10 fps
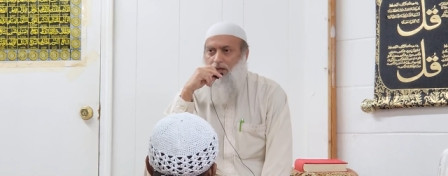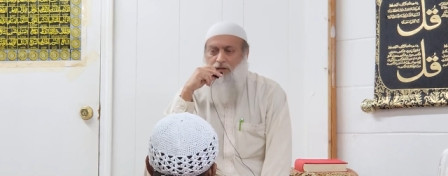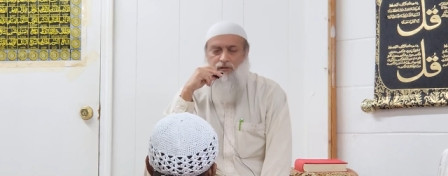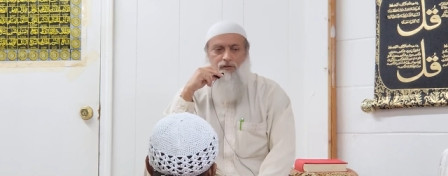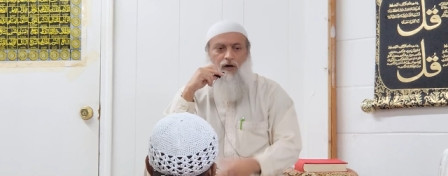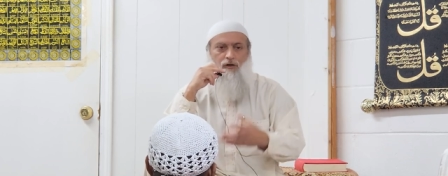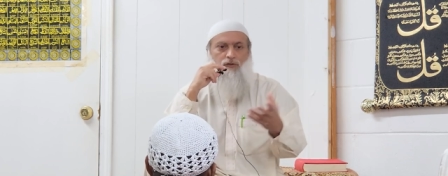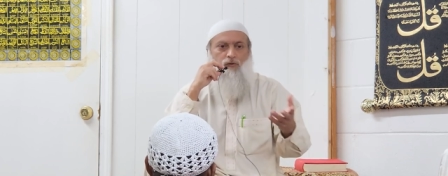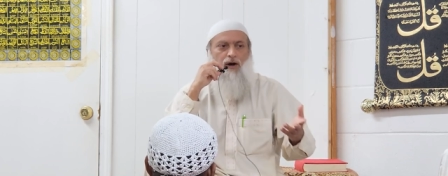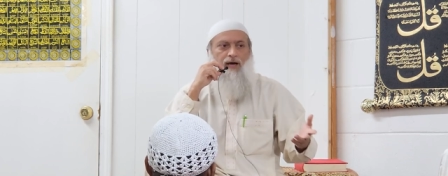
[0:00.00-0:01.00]
This is
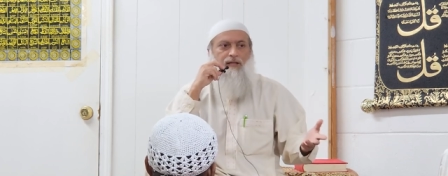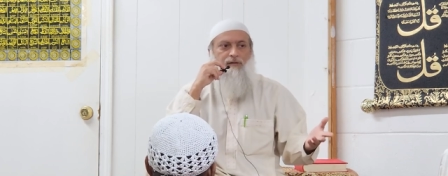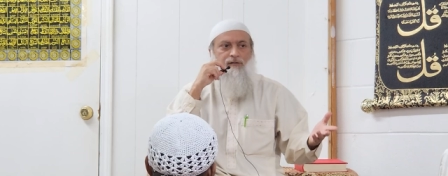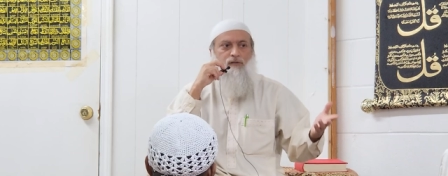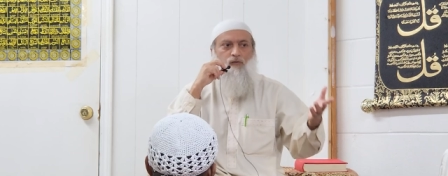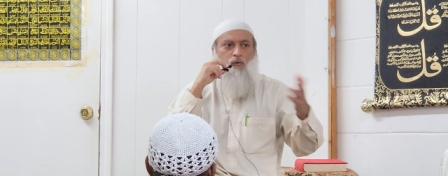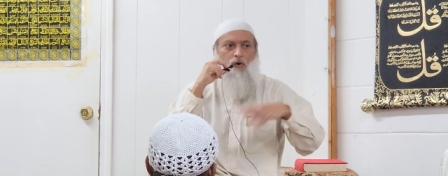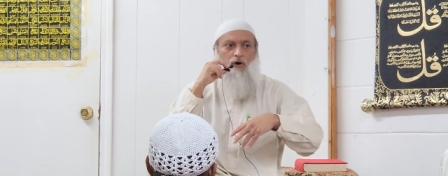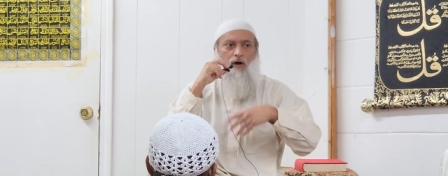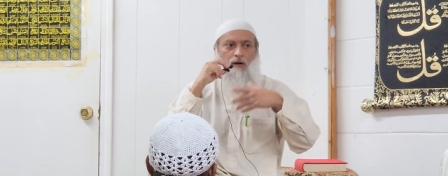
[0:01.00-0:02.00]
also why there's this
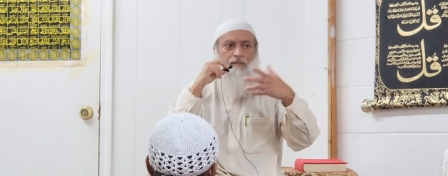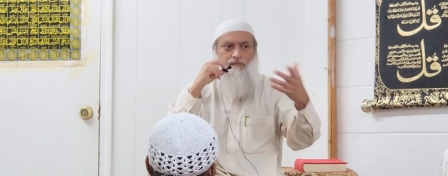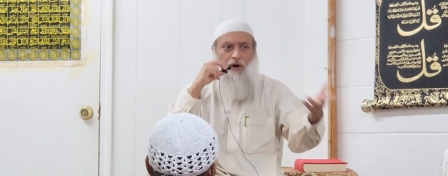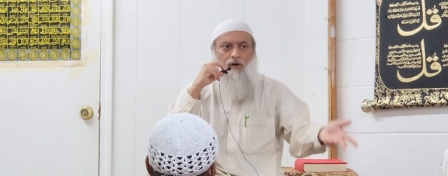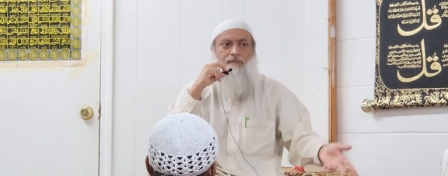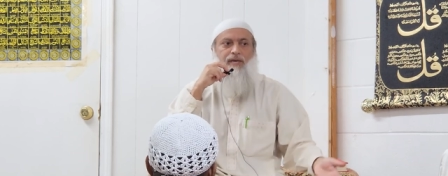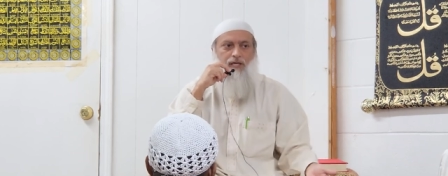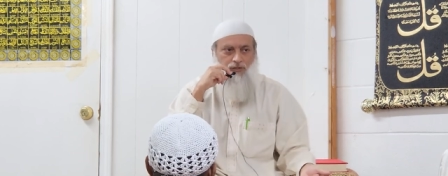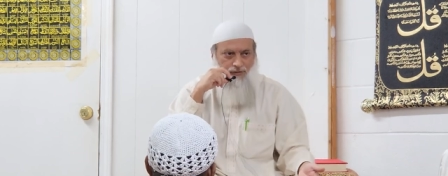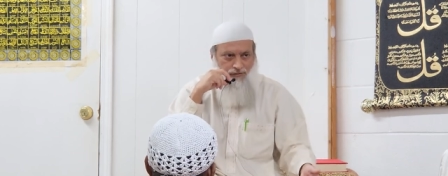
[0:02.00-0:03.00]
war on, on
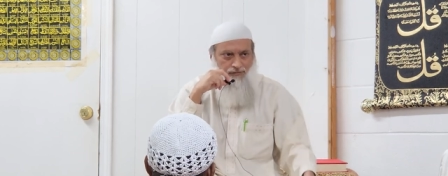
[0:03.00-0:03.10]
meat.